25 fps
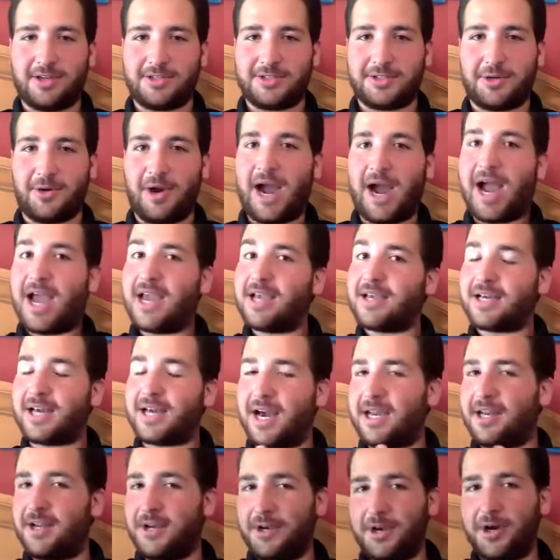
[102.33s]
So I
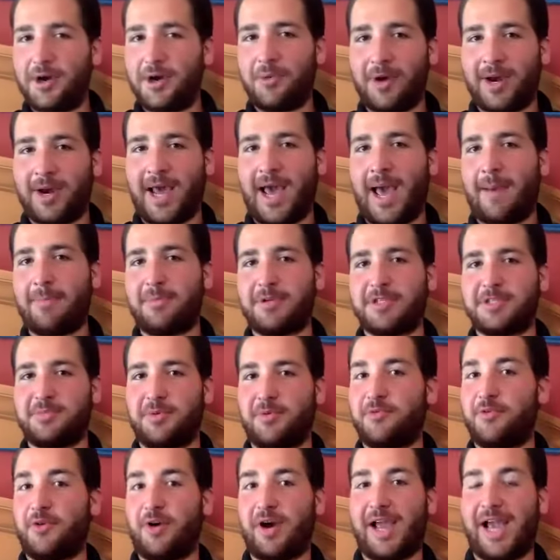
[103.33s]
kind of know what happens
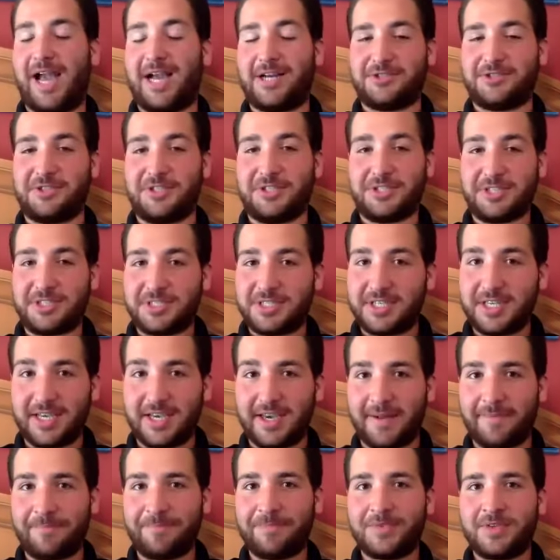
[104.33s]
before I actually see
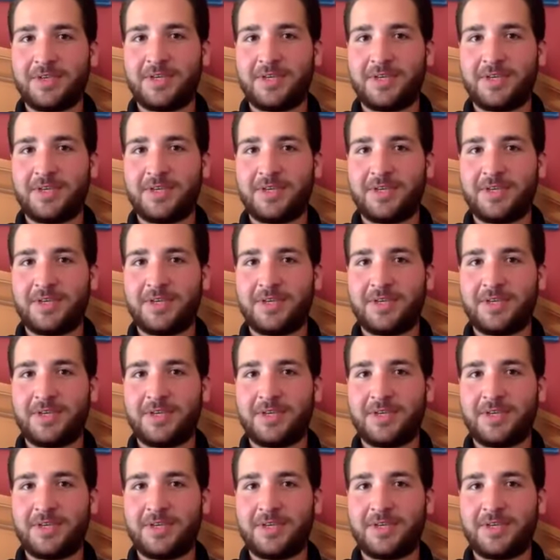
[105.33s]
it.